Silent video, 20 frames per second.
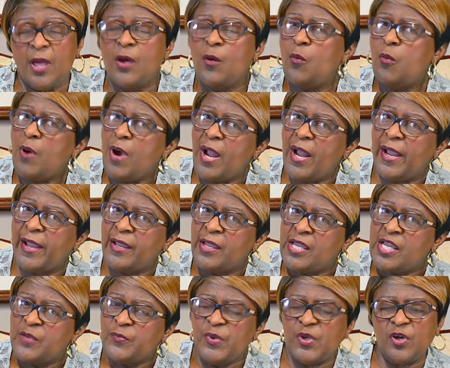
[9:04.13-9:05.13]
Why?
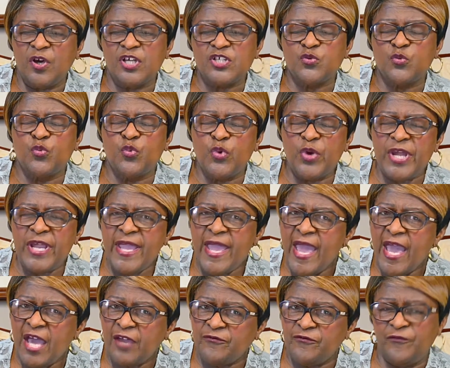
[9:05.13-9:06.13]
Because we
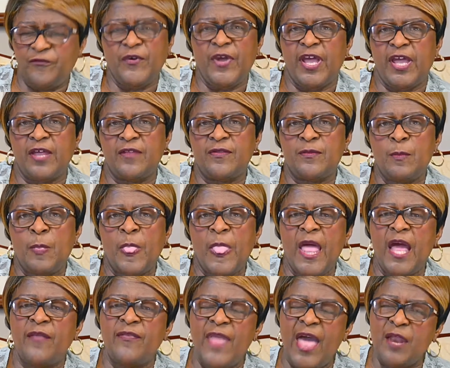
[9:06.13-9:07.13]
had faith.
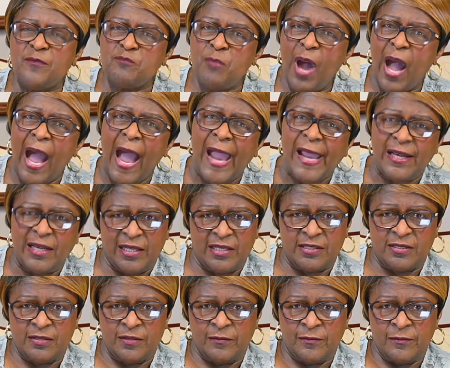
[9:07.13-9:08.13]
And that
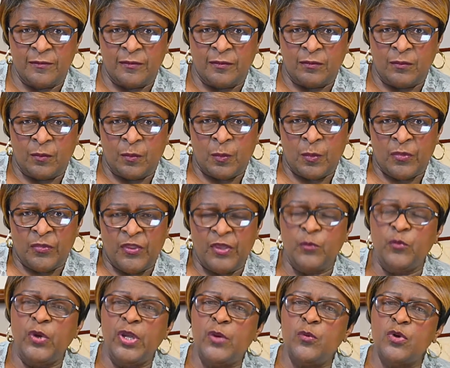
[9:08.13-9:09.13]
pilot, that
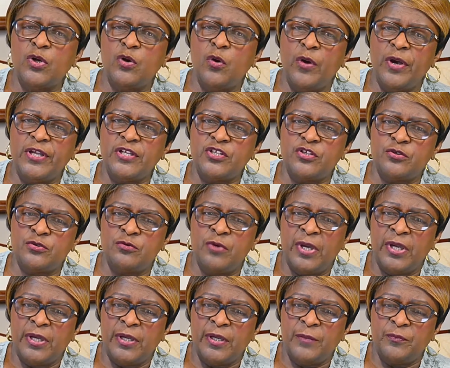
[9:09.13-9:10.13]
we were going to
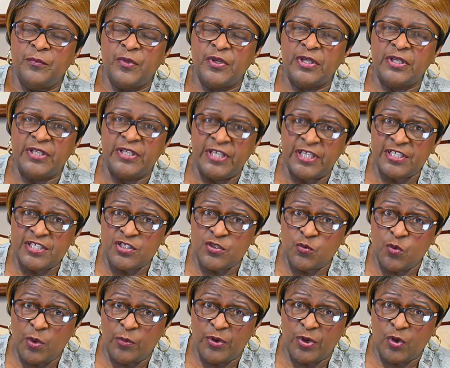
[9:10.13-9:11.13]
get to
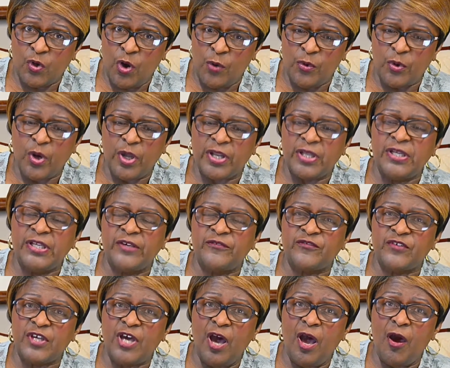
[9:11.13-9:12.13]
where we were going, we were going to lift
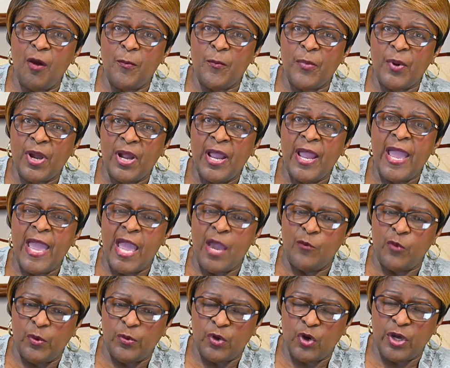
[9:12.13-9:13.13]
up, and
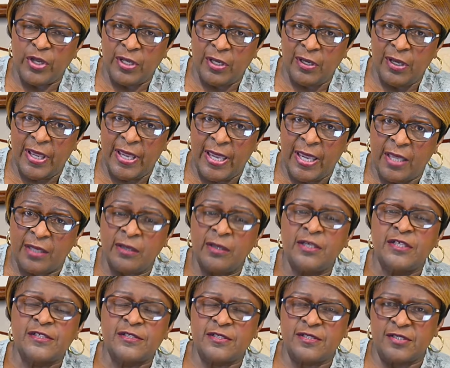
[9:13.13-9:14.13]
we were going to land
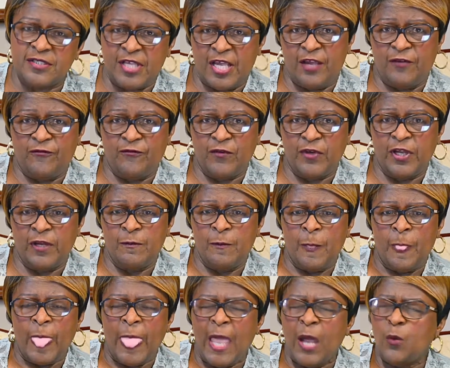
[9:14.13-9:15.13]
safely.
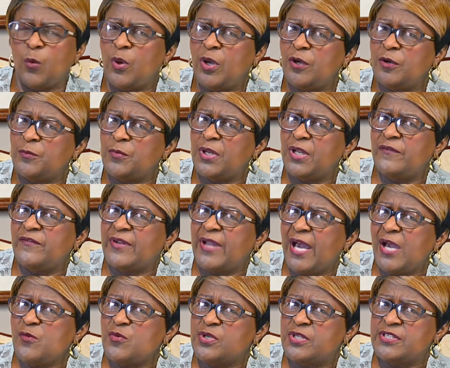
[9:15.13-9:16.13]
Well, beloved, I
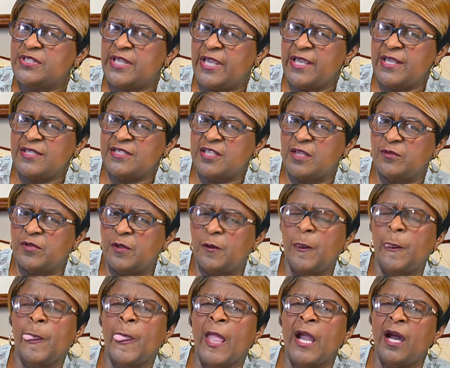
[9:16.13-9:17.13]
want to tell you something.
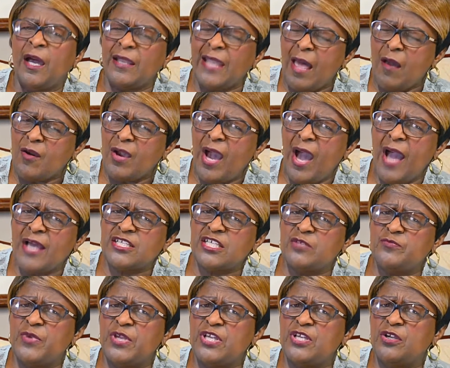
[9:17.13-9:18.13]
Allow God to
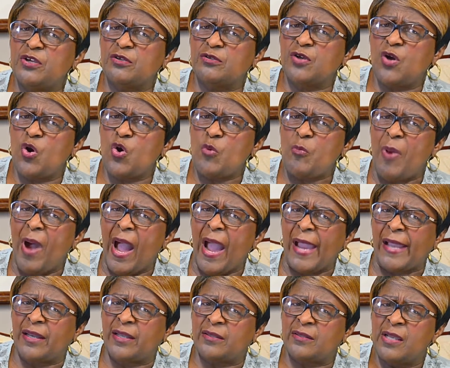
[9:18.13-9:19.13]
be your
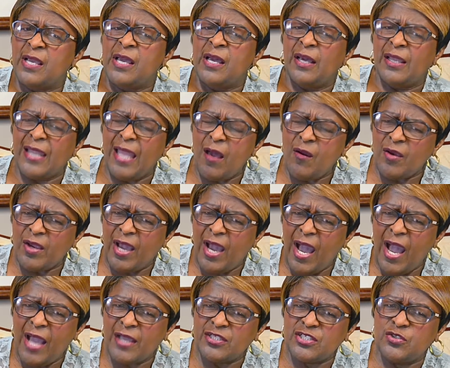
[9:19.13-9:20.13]
co-pilot. Allow
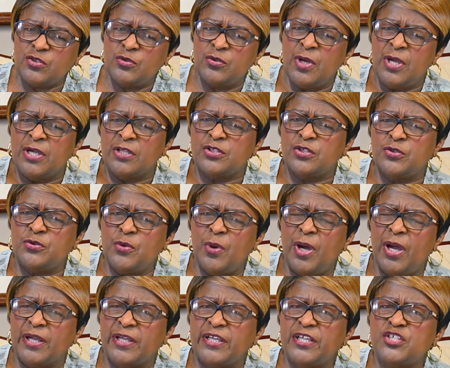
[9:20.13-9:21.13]
God to
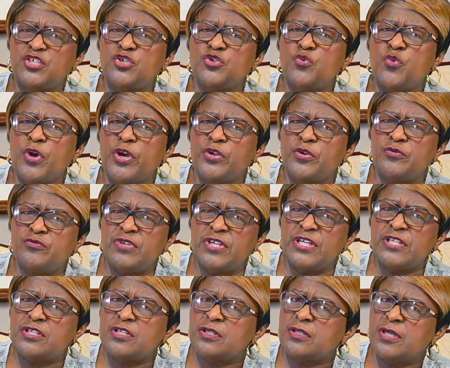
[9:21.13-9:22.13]
get you where you
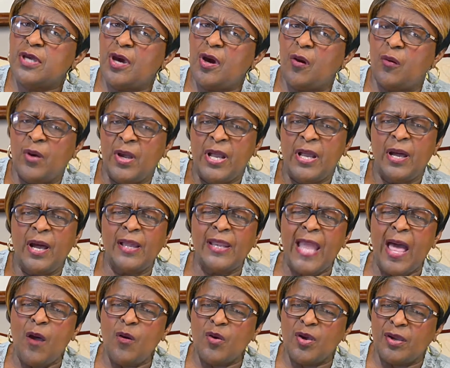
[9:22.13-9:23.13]
need to go.
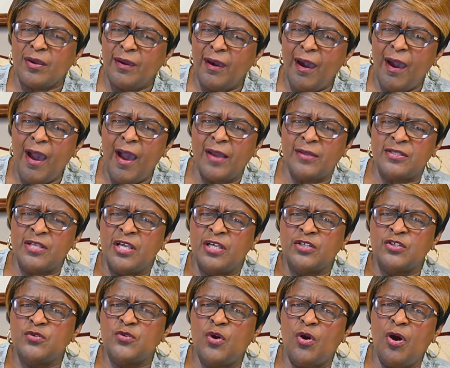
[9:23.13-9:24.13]
Allow God
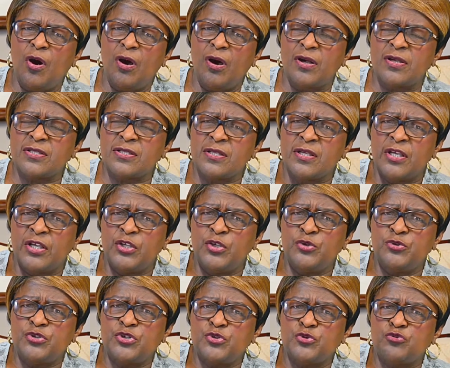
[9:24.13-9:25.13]
to cause
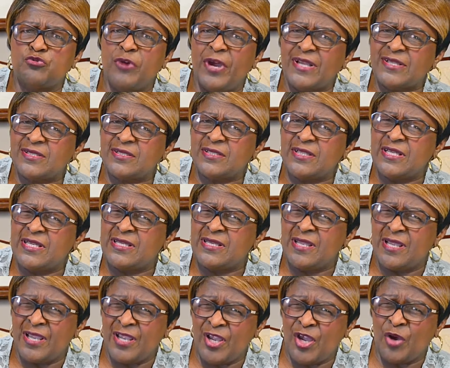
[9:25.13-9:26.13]
you to rest in
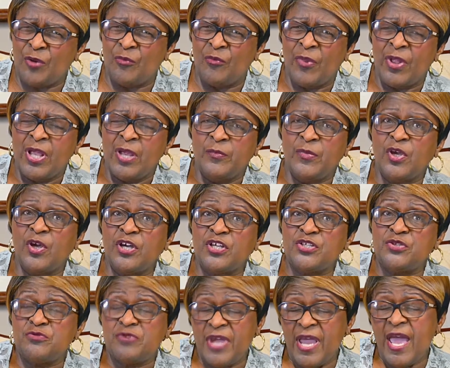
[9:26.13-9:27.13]
him, because
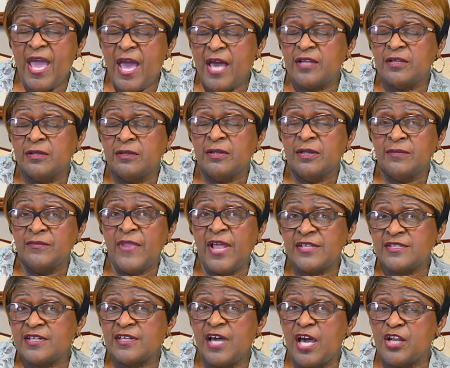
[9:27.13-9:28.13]
you can. That's
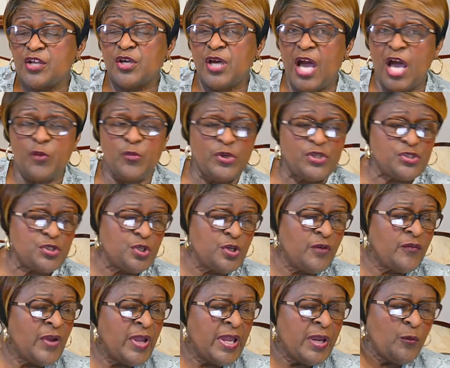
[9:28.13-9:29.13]
the kind of God we
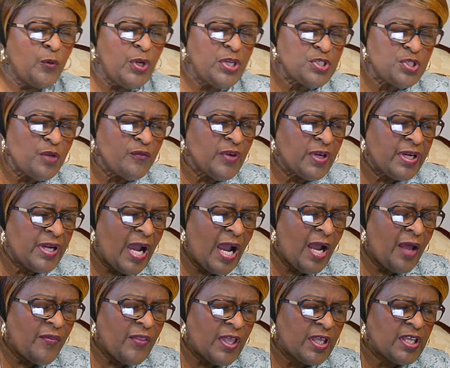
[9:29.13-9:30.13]
serve. We serve a
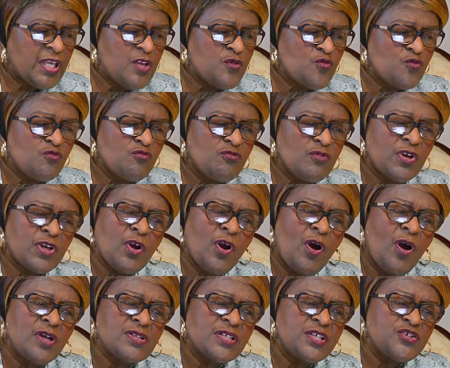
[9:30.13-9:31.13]
God that can
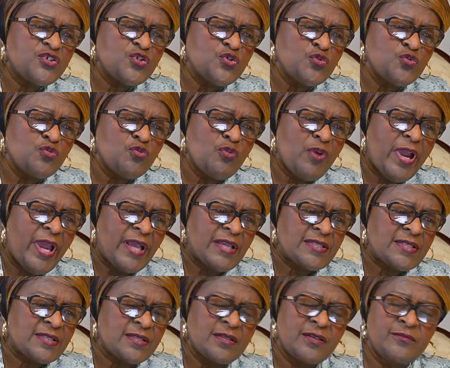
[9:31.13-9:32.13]
cause us to
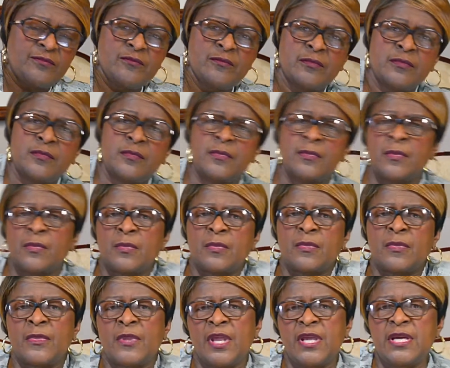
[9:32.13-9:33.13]
rest
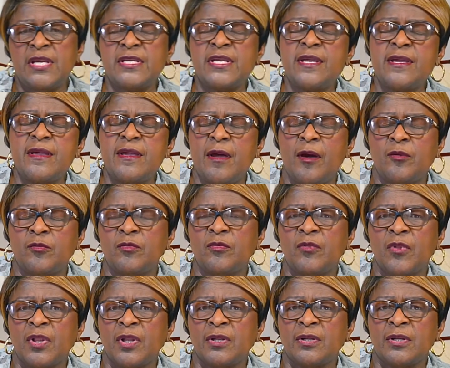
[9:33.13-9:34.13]
in him.
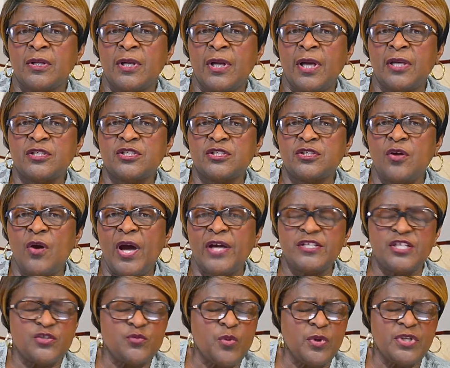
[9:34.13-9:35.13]
And so I
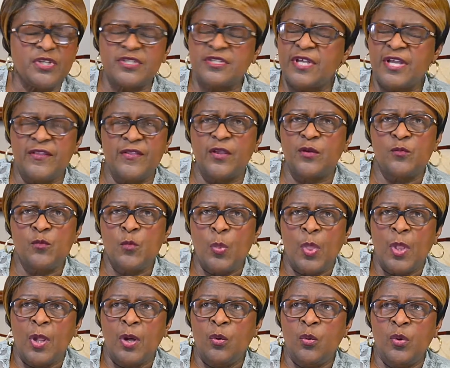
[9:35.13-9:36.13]
just want to say that
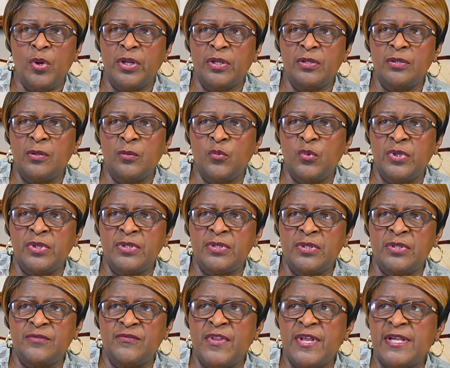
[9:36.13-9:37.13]
when
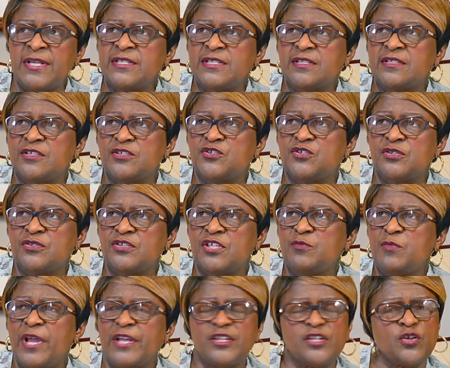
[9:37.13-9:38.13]
things just seem
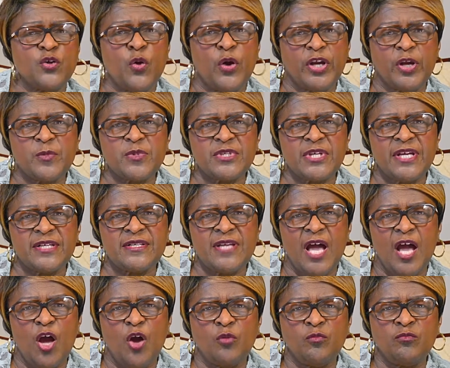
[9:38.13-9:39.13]
like they're going upside
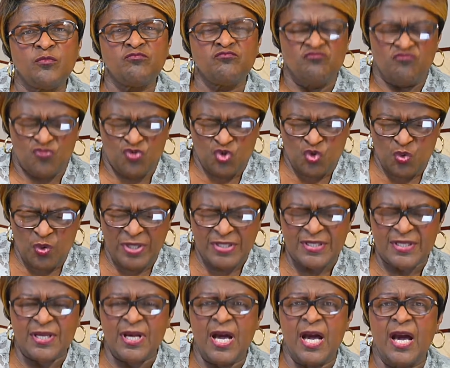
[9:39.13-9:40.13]
down,
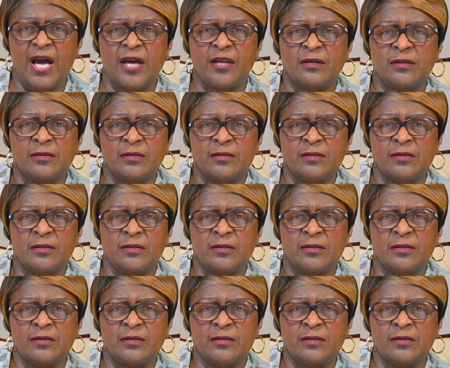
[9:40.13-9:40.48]
trust God.